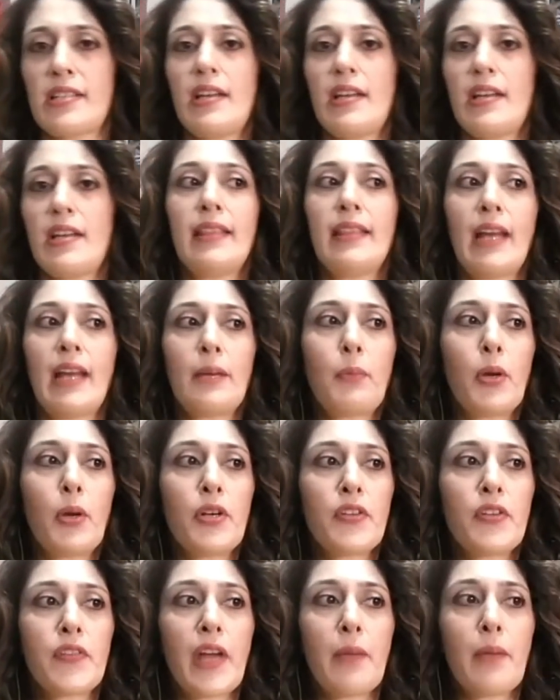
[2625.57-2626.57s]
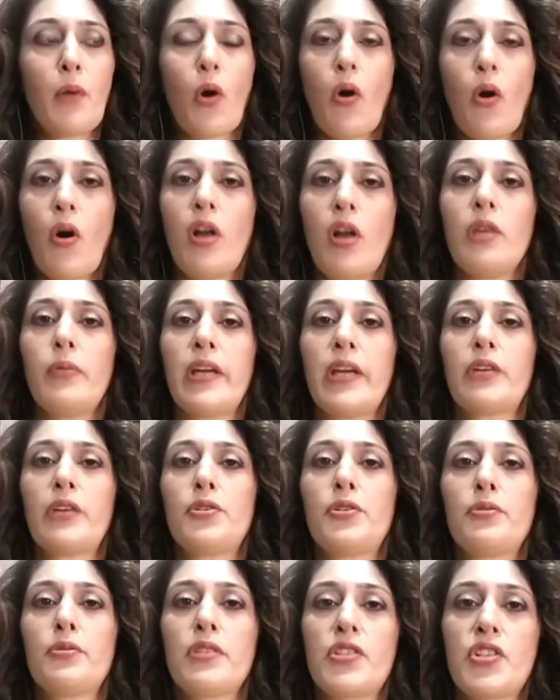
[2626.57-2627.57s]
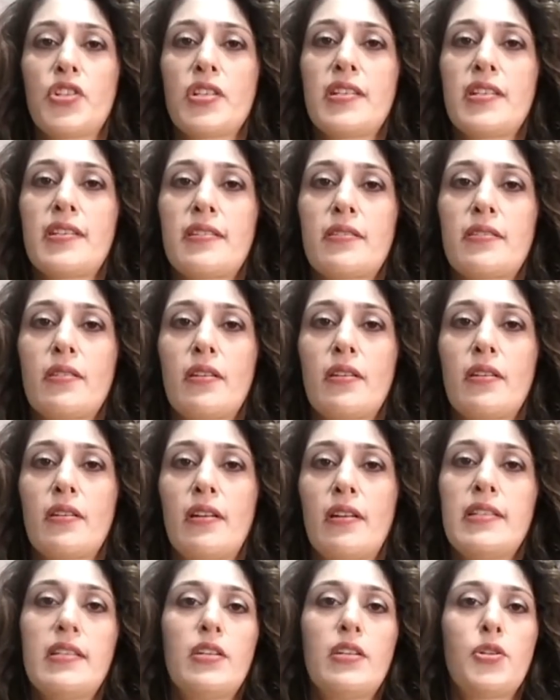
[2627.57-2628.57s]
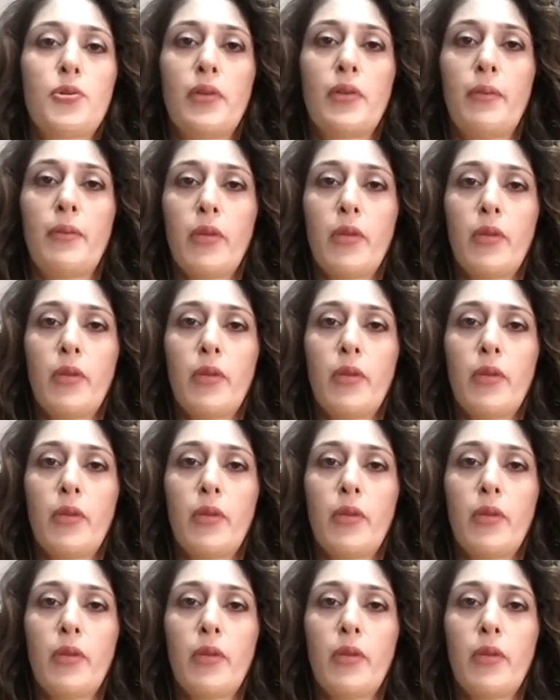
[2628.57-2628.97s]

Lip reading: And at that point of time, all we could do is just listen to him.